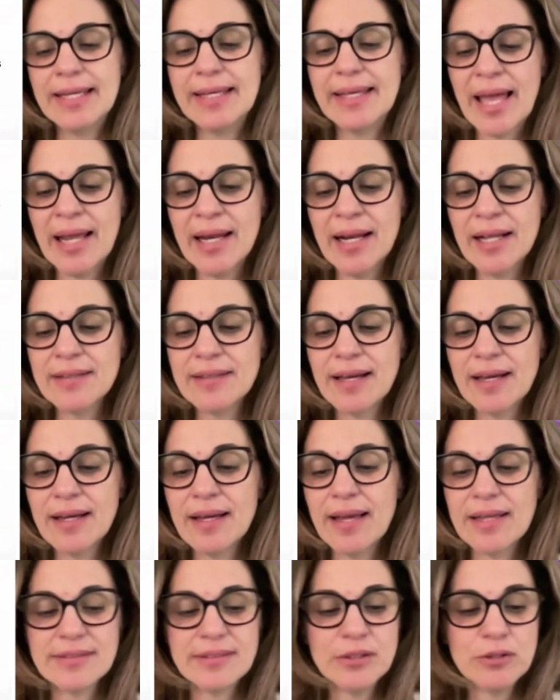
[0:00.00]
Canada
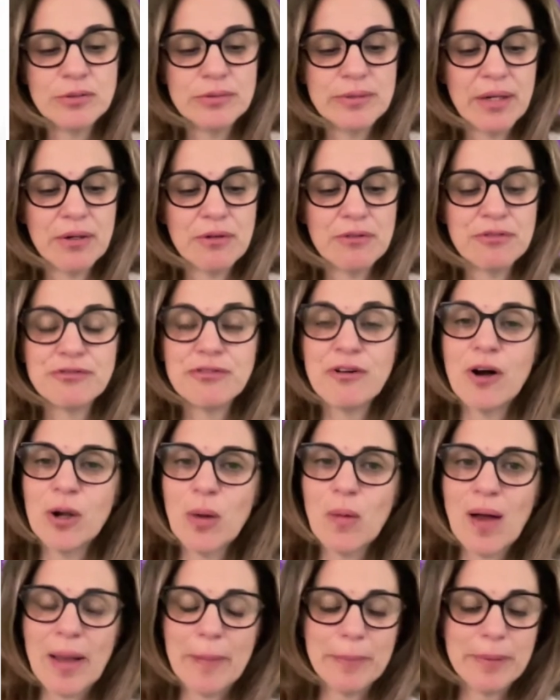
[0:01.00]
has neonatal
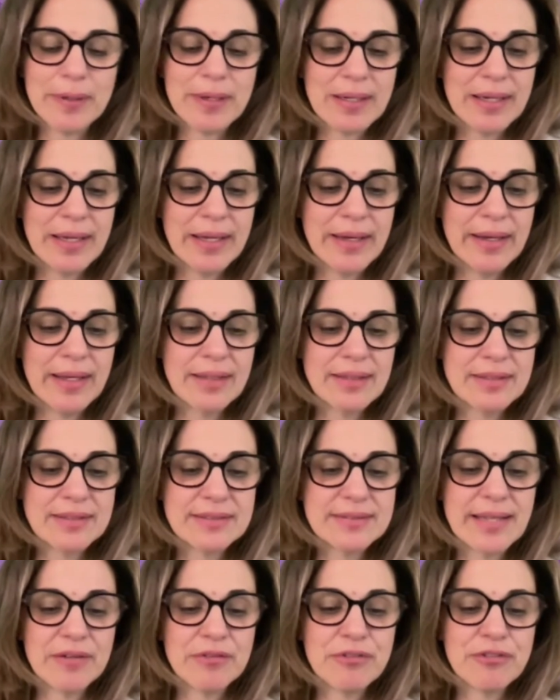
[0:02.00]
follow-up clinics
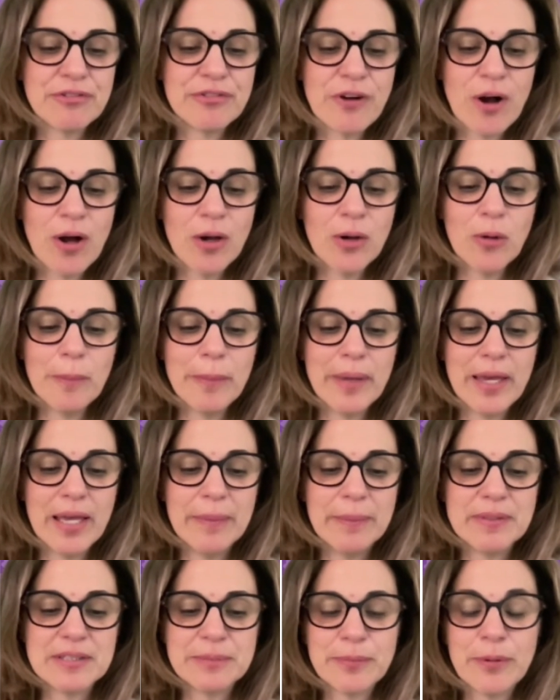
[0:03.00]
that follow
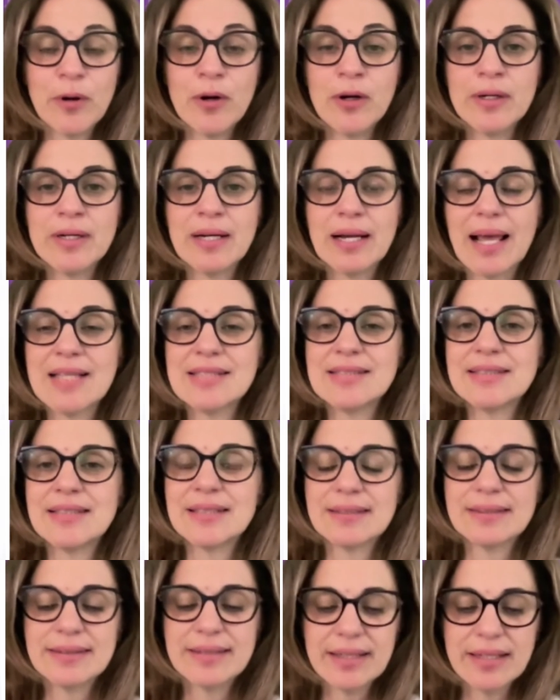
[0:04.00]
babies born less
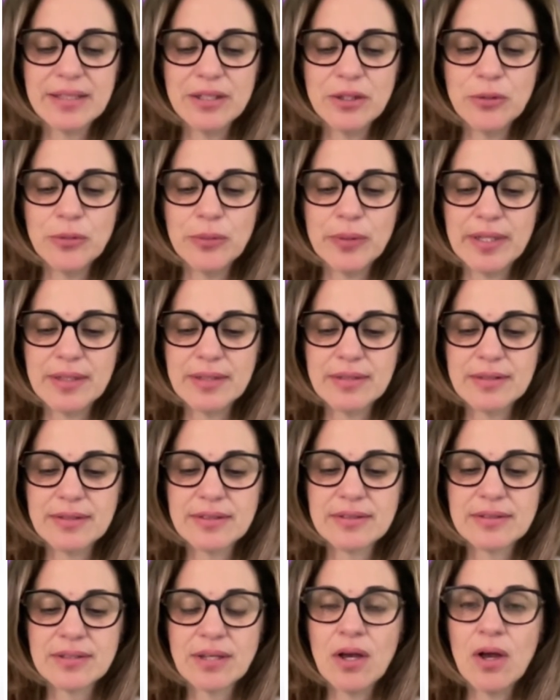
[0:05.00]
than 30
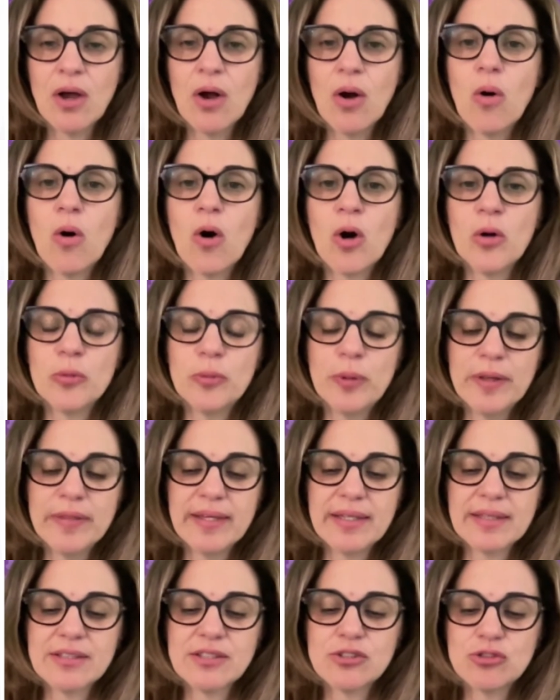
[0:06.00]
weeks or with
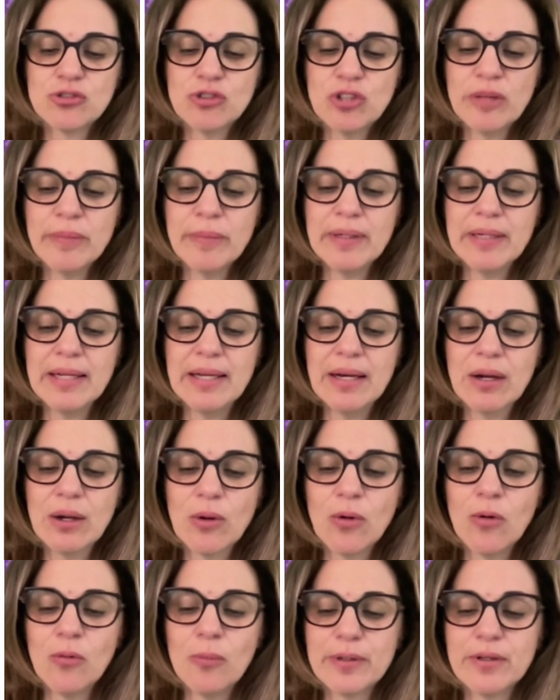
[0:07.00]
extremely
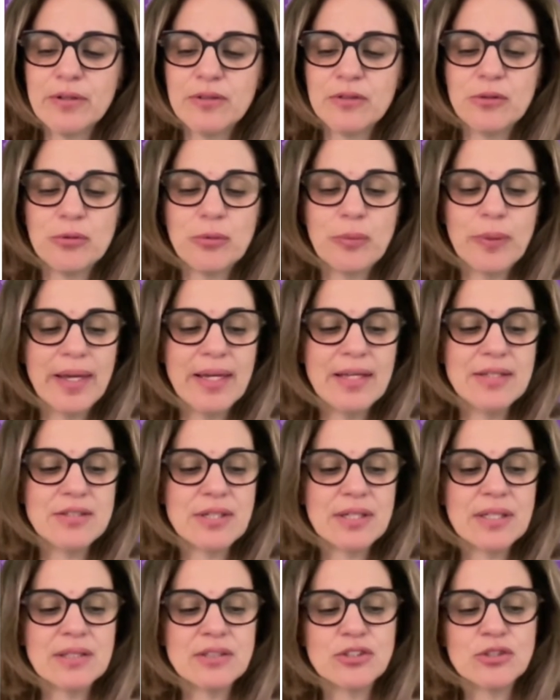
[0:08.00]
low birth weight
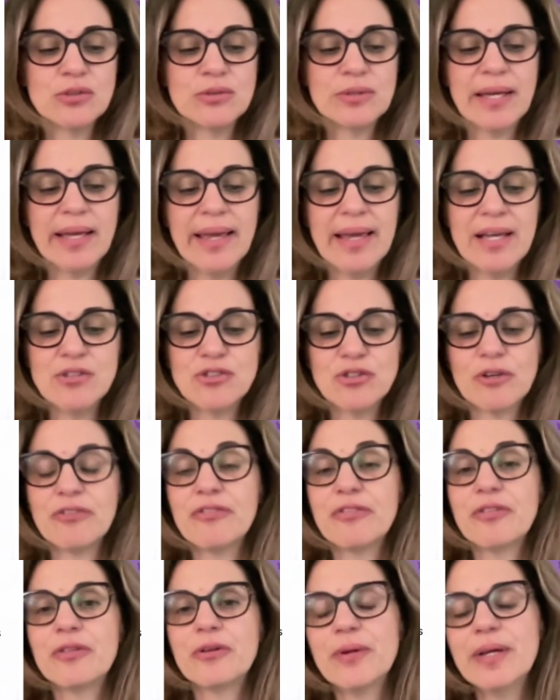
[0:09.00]
until the age
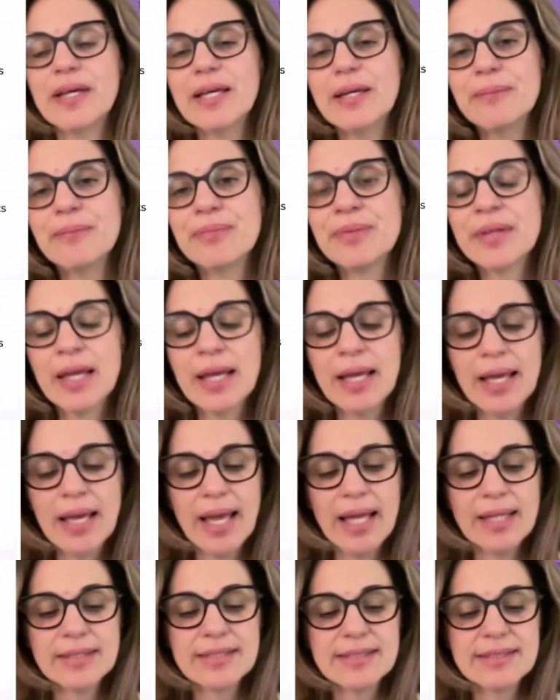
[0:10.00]
of 3,
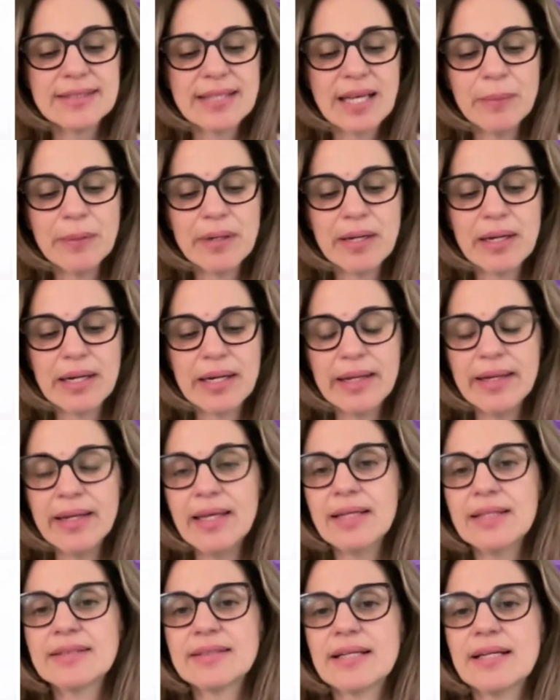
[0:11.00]
and some
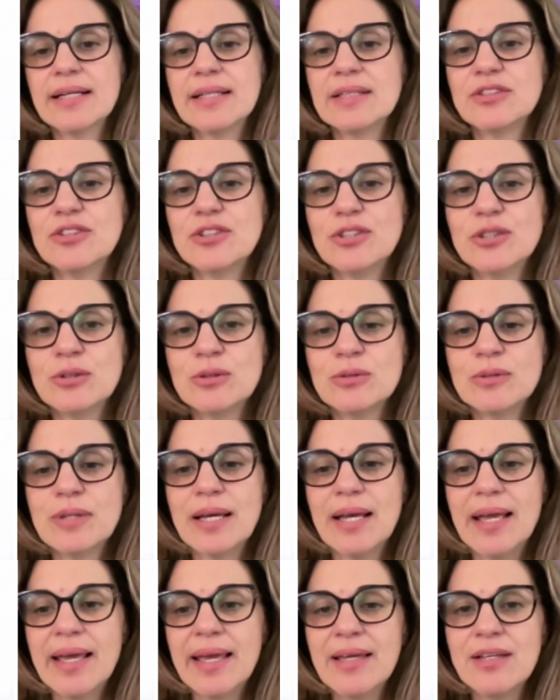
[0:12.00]
clinics until
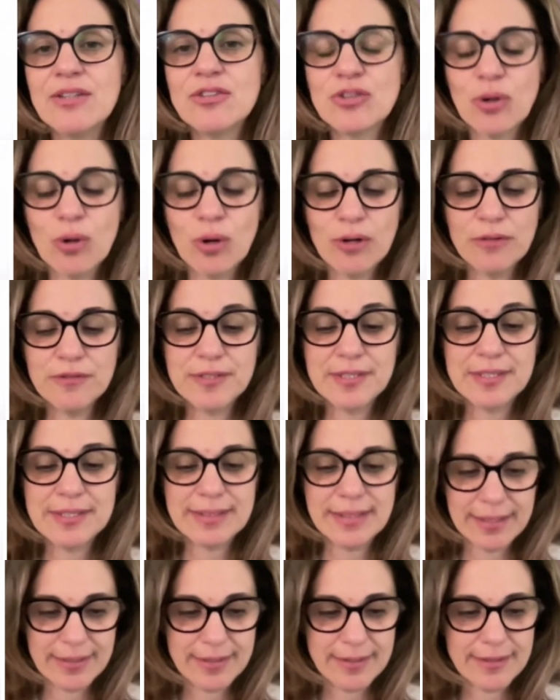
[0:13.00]
the age of
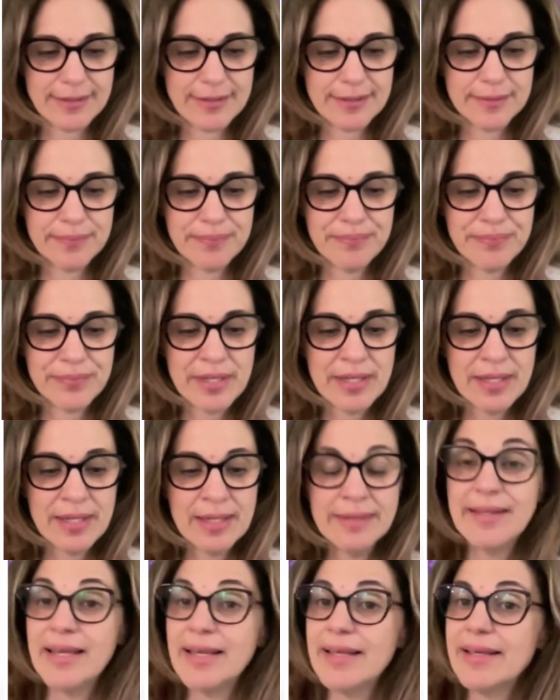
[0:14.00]
6.
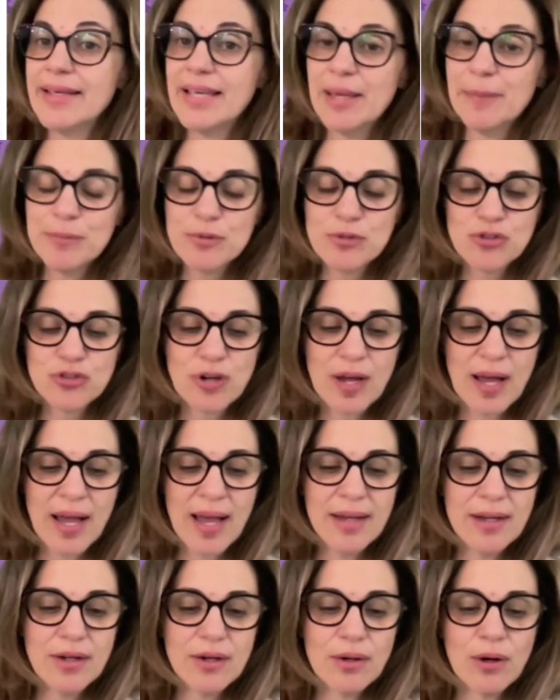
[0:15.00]
They keep
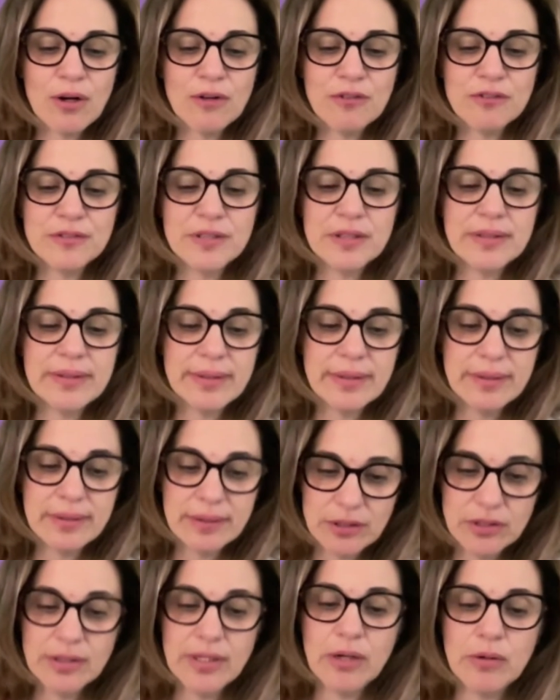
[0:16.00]
track of the
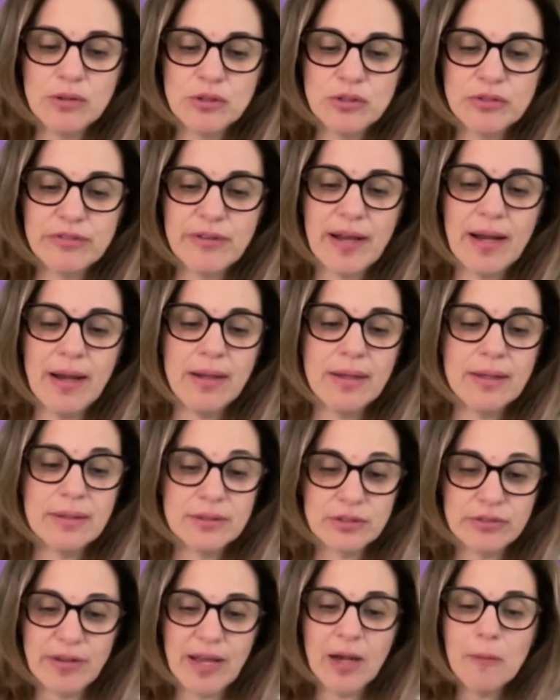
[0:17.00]

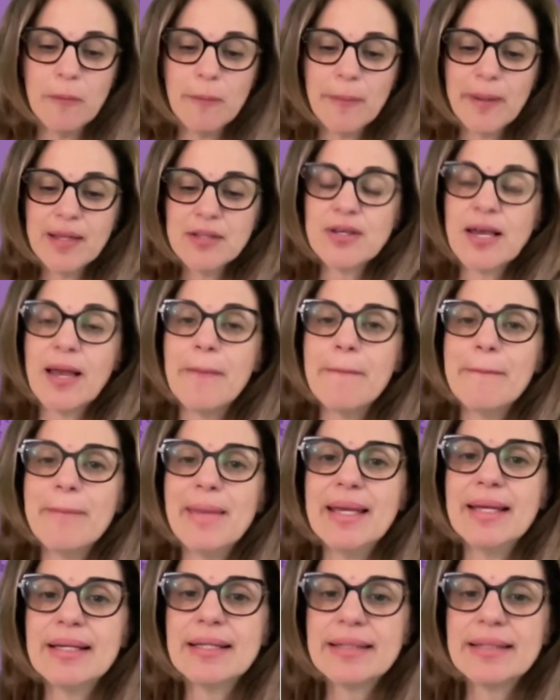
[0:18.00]
neurodevelopment and make